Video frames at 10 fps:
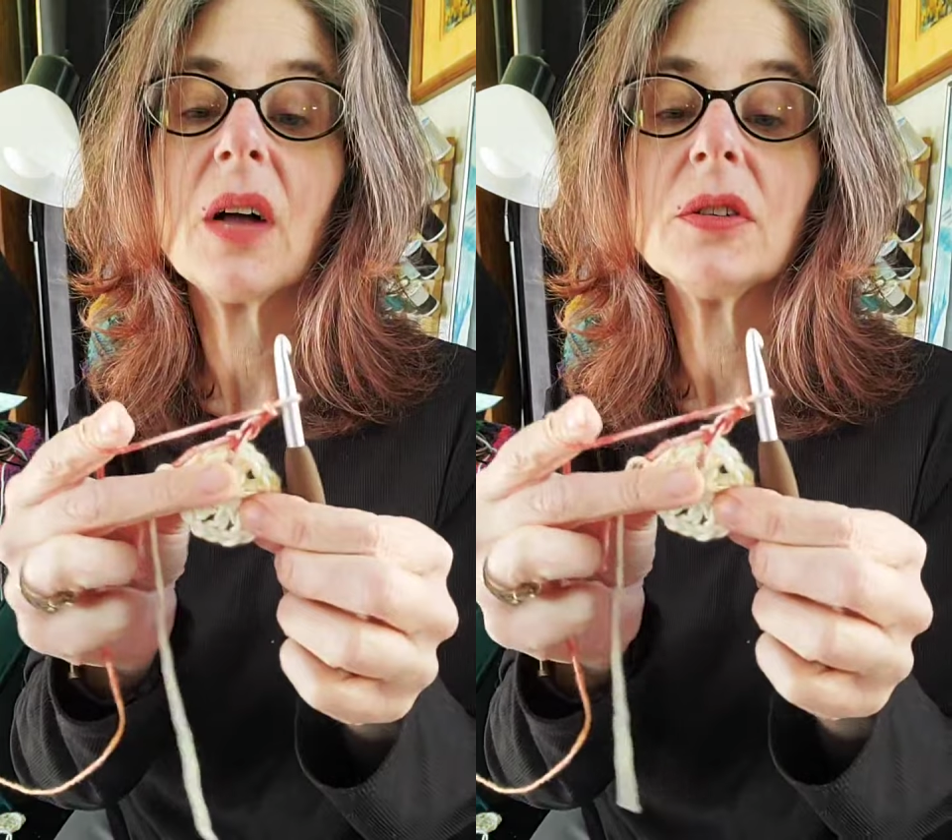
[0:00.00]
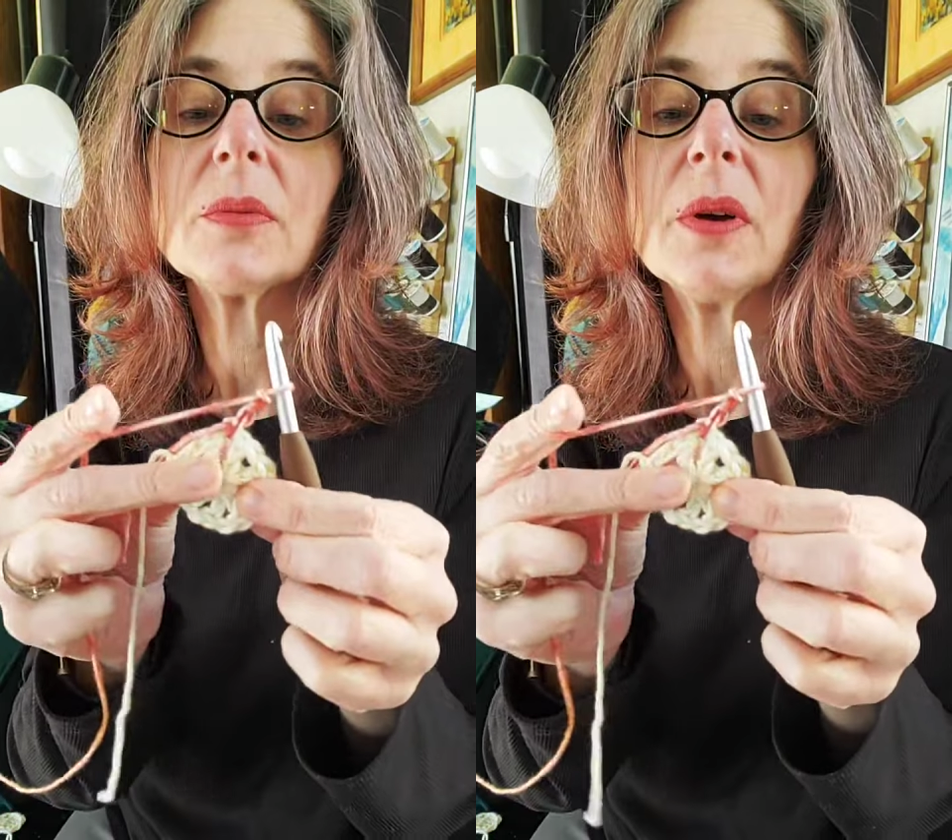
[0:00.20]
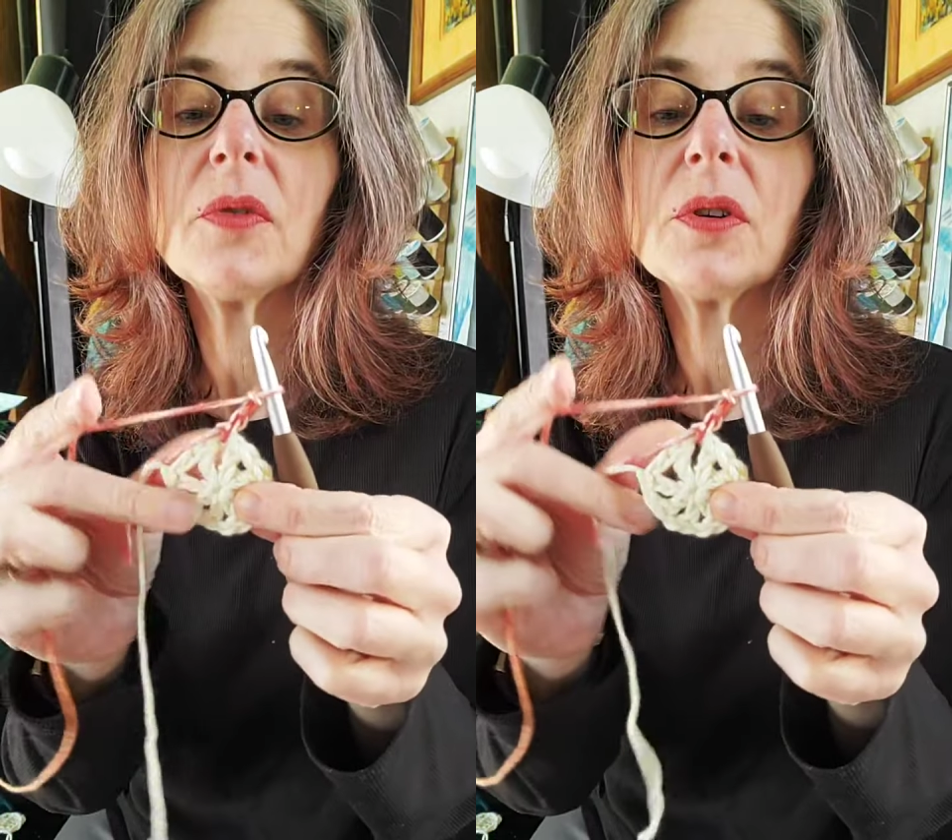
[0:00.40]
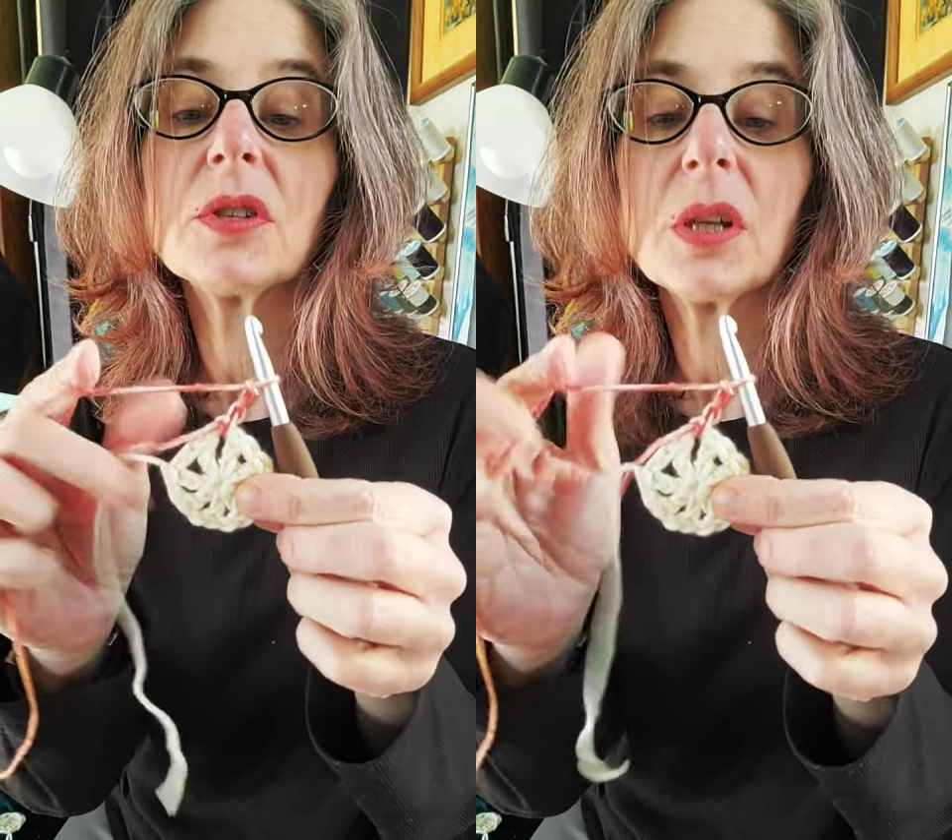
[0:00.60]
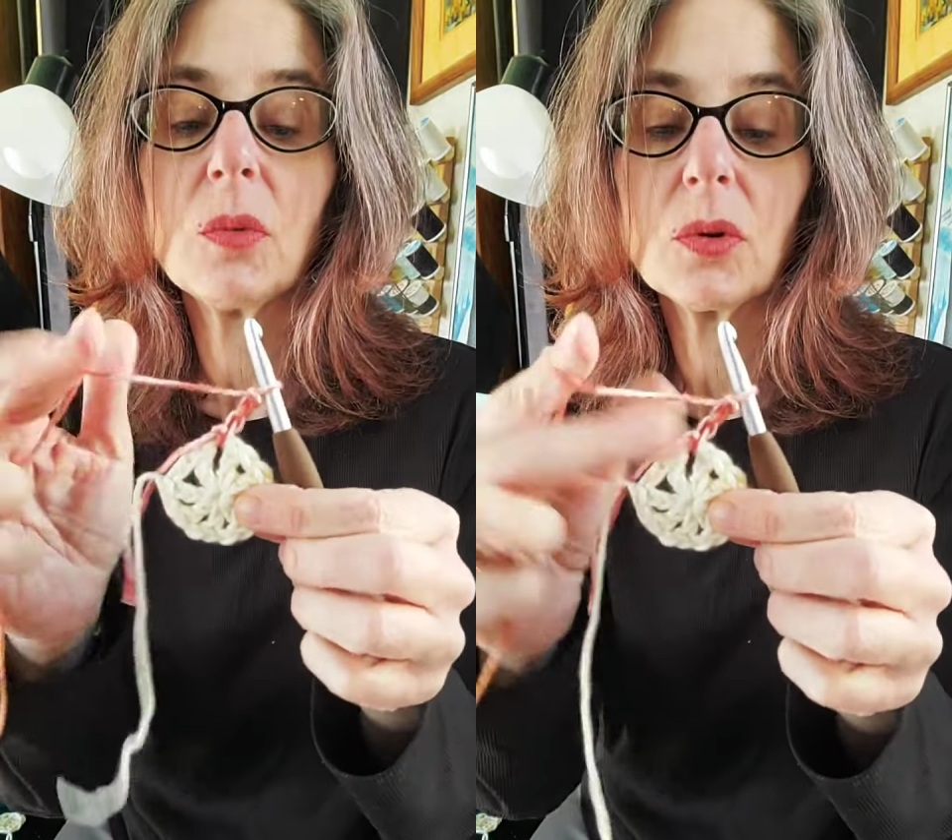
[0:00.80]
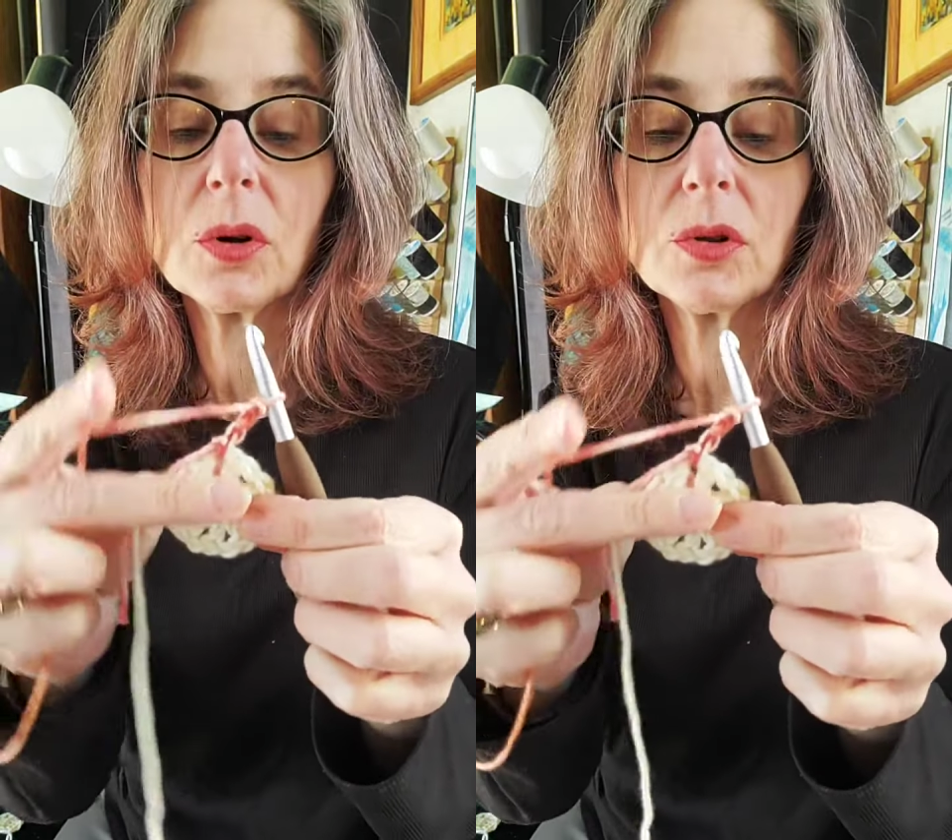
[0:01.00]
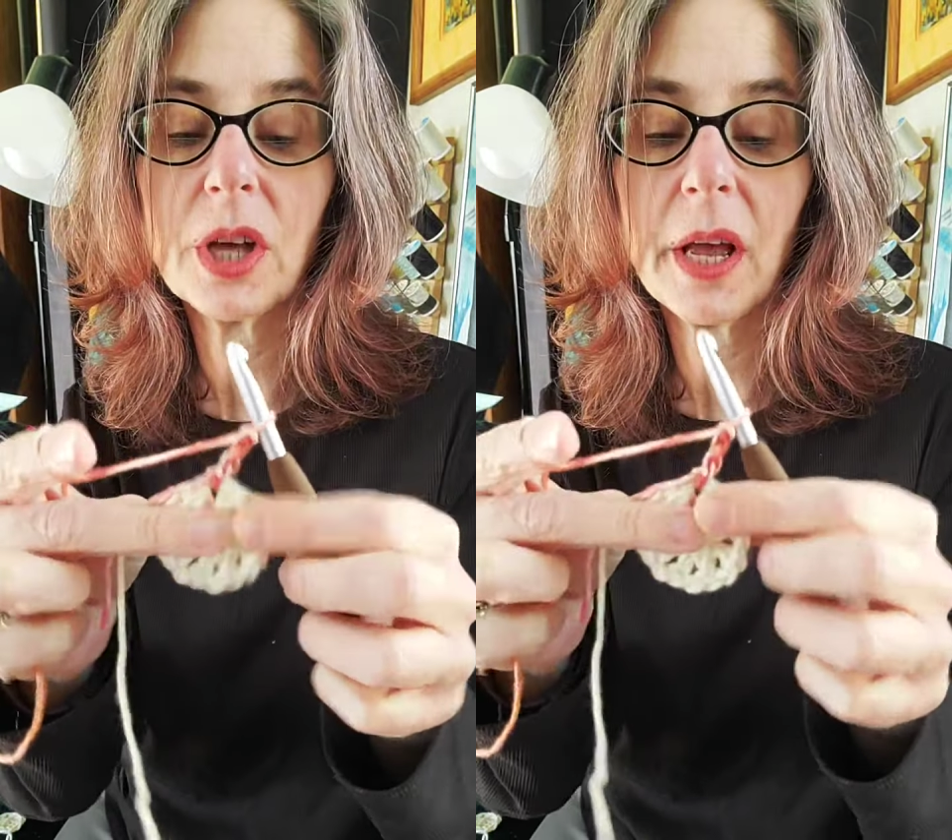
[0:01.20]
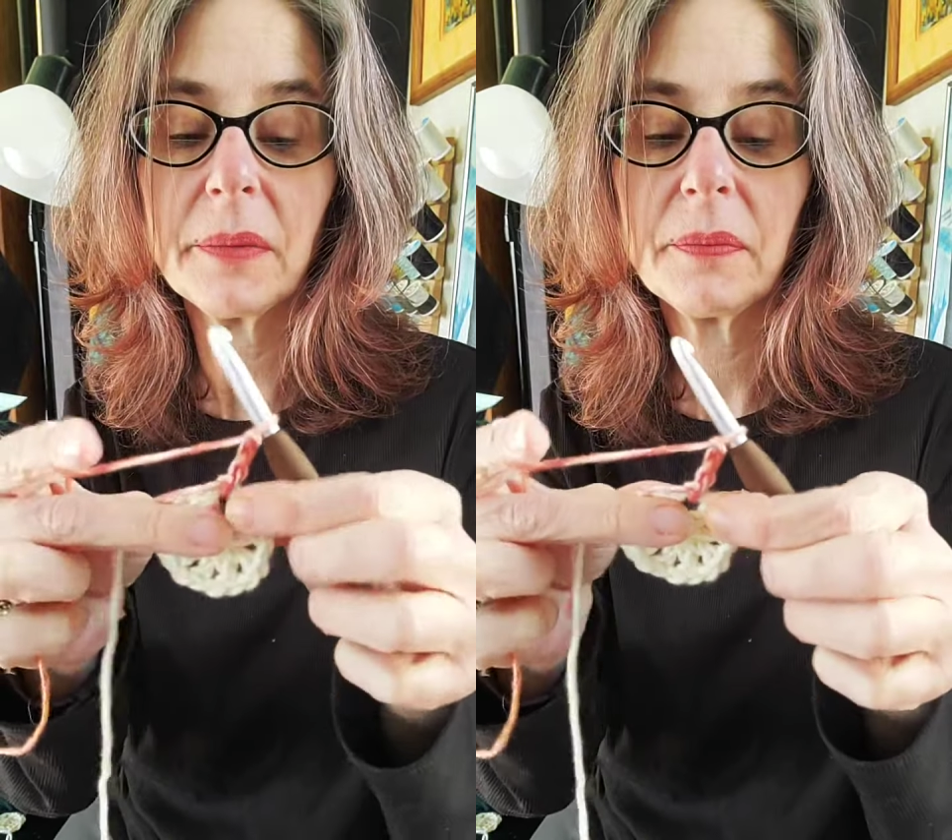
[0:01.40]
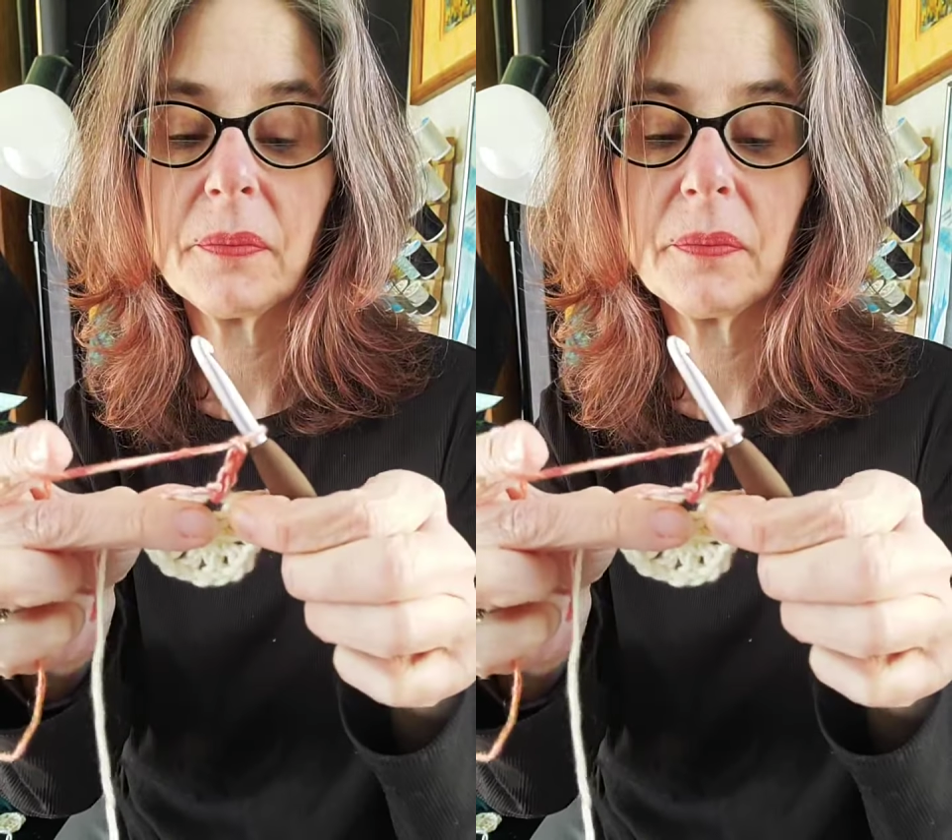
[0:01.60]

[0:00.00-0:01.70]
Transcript: as my first double crochet.